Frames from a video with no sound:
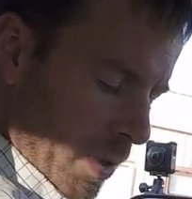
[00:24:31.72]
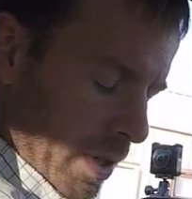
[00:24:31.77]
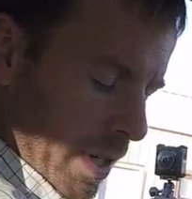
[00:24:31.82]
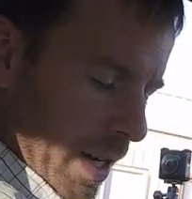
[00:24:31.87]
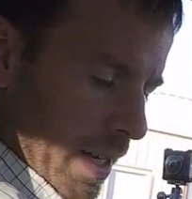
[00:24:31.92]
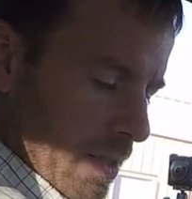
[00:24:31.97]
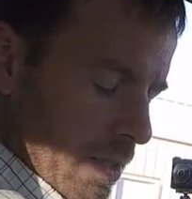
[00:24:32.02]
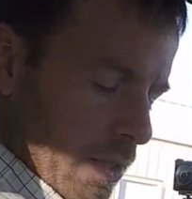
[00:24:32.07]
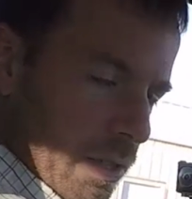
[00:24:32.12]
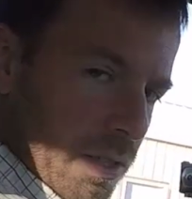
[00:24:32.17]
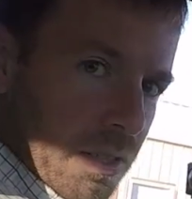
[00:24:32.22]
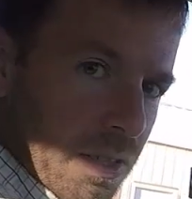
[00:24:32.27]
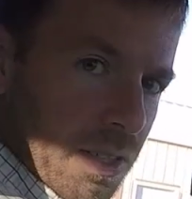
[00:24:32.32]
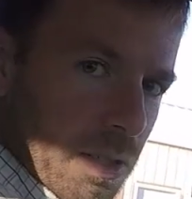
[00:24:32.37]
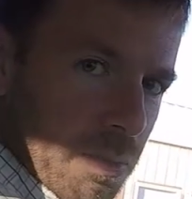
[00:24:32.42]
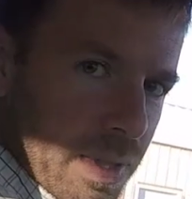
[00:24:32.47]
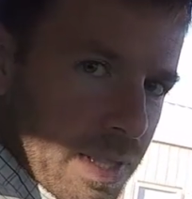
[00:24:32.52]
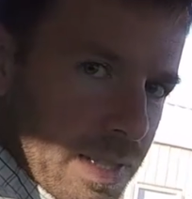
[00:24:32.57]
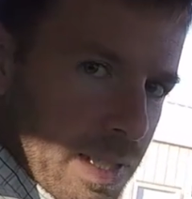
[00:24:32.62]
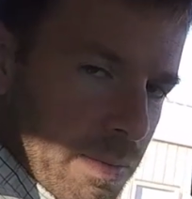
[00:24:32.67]
you guys learned a little
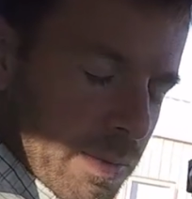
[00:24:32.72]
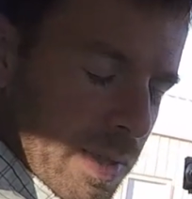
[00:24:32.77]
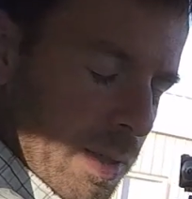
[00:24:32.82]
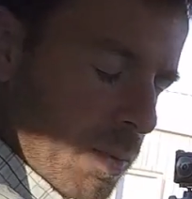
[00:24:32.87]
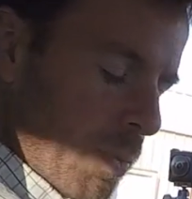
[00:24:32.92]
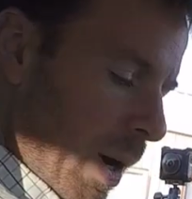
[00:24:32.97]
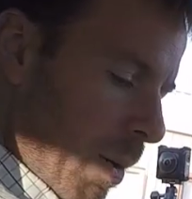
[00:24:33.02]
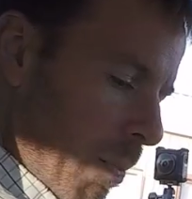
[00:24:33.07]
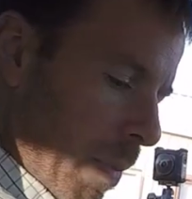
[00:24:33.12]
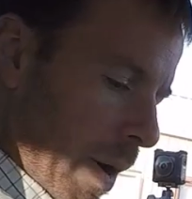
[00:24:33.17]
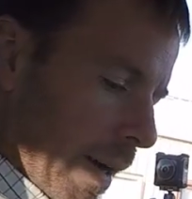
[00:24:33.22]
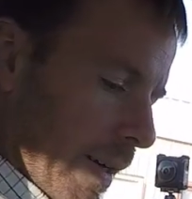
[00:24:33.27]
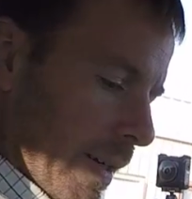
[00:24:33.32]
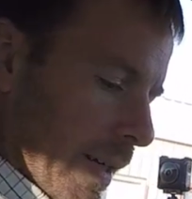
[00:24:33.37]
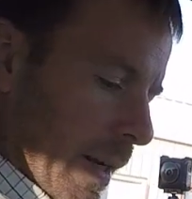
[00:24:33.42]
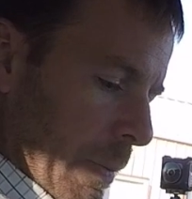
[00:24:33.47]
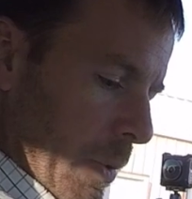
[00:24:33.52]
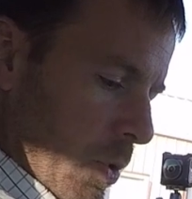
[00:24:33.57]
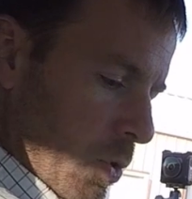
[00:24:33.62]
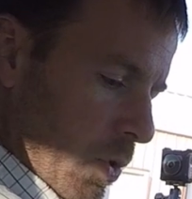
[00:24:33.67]
bit something about backing
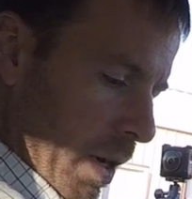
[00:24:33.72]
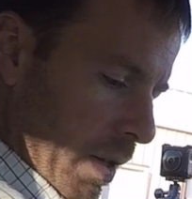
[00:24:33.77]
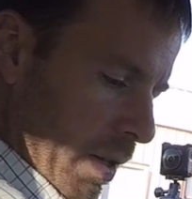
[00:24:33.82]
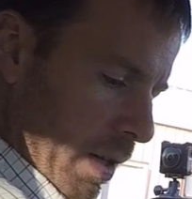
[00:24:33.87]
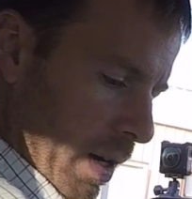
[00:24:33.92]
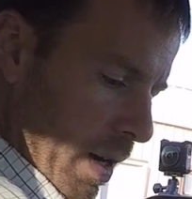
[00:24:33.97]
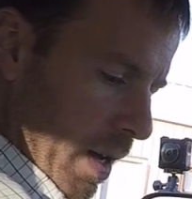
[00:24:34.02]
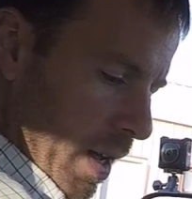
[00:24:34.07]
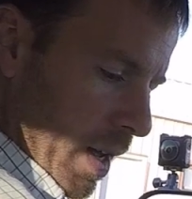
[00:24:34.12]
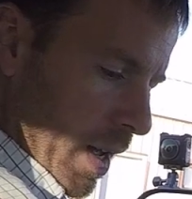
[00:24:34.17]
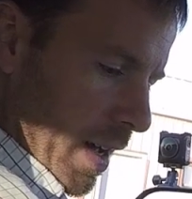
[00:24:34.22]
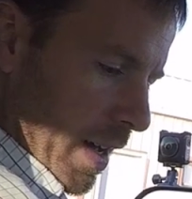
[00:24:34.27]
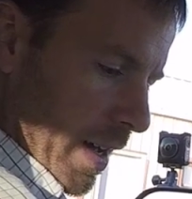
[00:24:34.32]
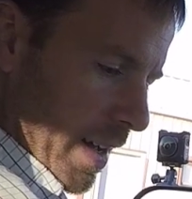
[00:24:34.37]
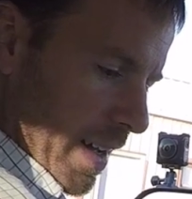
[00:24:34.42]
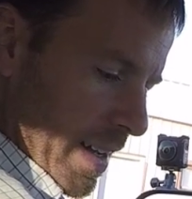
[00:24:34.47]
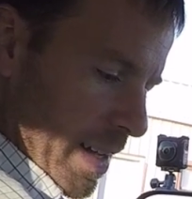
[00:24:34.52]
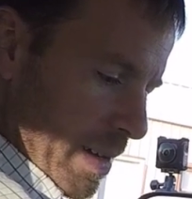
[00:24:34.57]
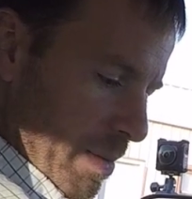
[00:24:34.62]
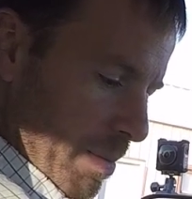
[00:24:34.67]
up a trailer.
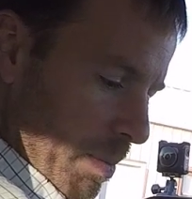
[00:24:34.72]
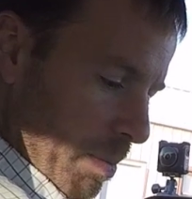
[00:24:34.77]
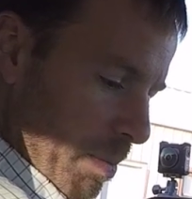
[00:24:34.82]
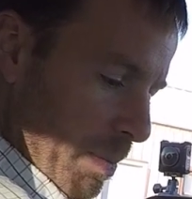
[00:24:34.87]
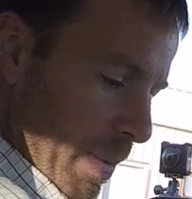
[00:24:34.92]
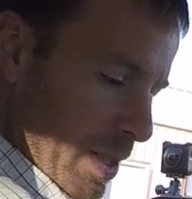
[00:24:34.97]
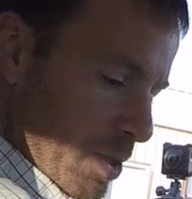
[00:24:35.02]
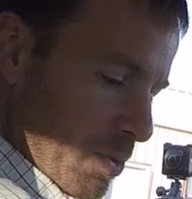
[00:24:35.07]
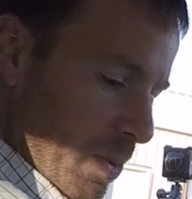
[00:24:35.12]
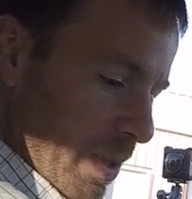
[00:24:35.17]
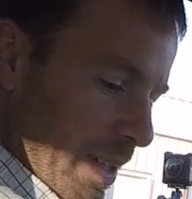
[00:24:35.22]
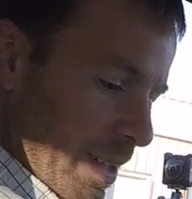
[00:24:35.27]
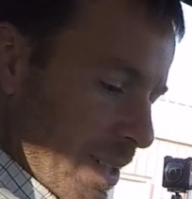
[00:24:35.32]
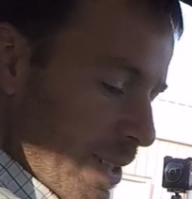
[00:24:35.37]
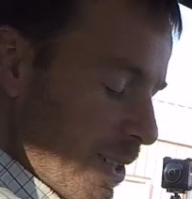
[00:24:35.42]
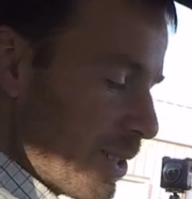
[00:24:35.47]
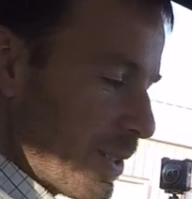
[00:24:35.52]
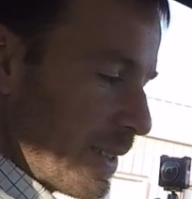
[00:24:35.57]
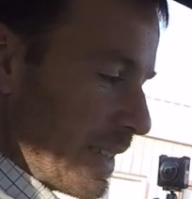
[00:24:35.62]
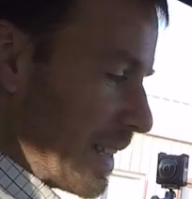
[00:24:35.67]
Best we can
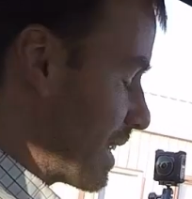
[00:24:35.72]
do in